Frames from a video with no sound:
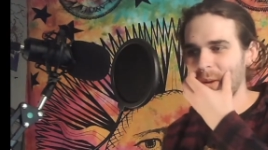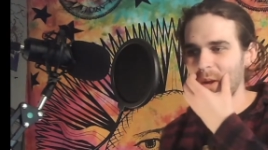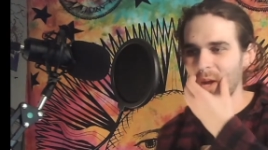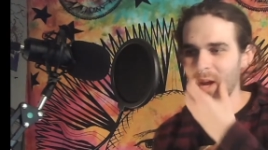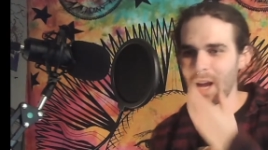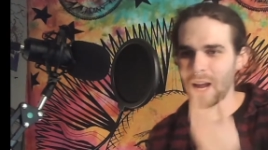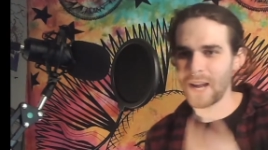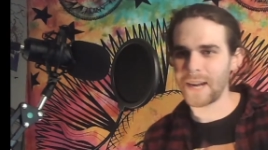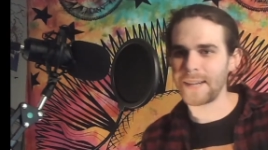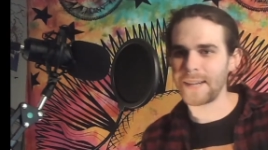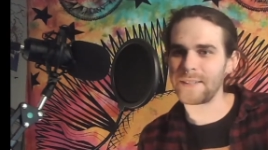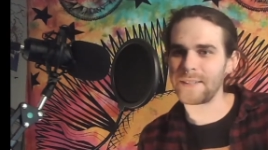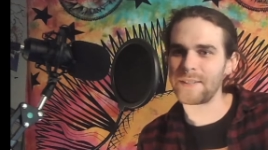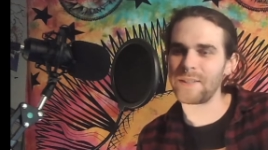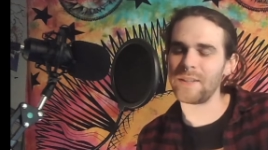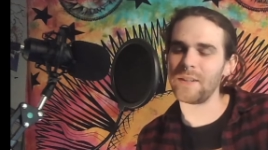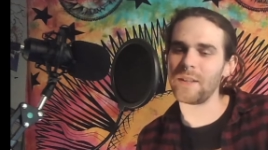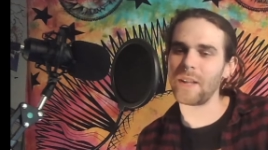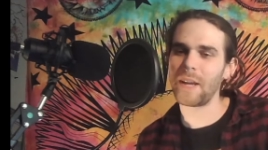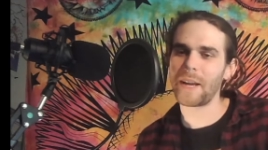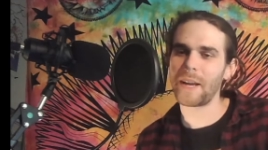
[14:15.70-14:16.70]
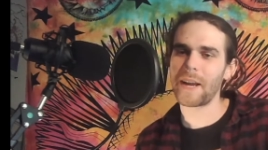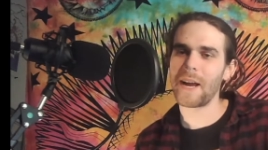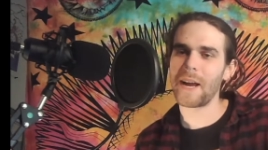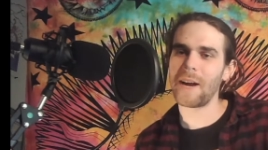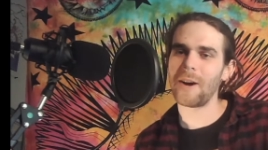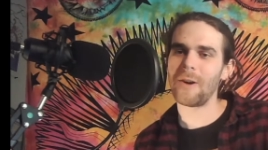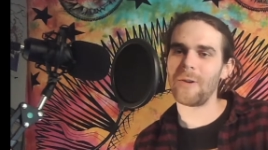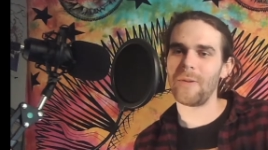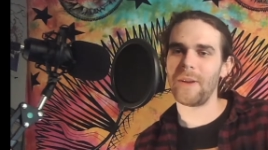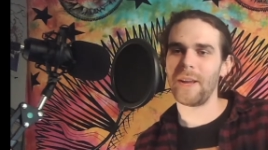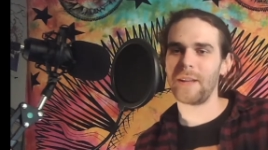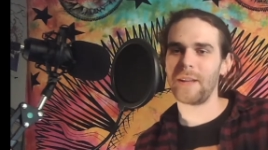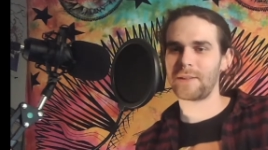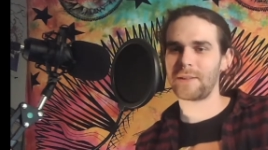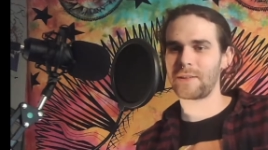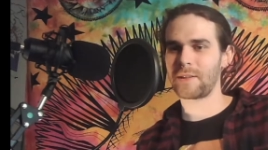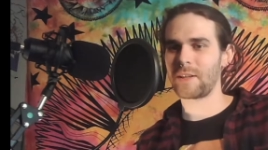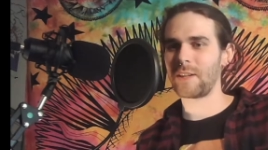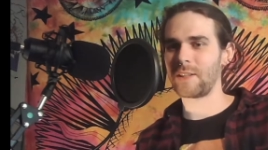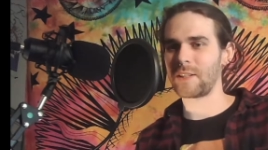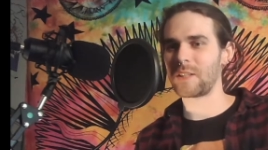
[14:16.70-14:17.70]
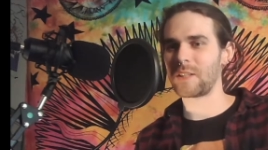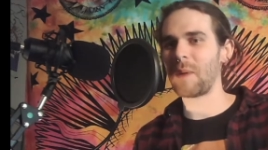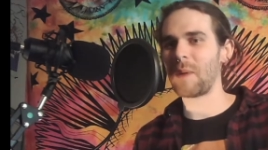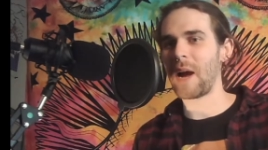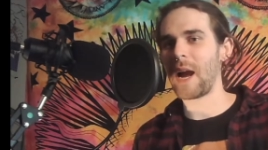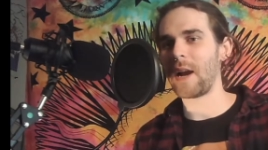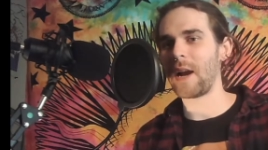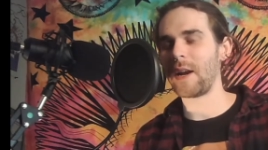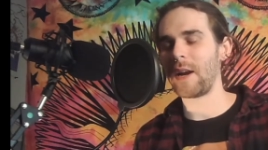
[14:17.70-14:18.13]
I can see like how it's conspired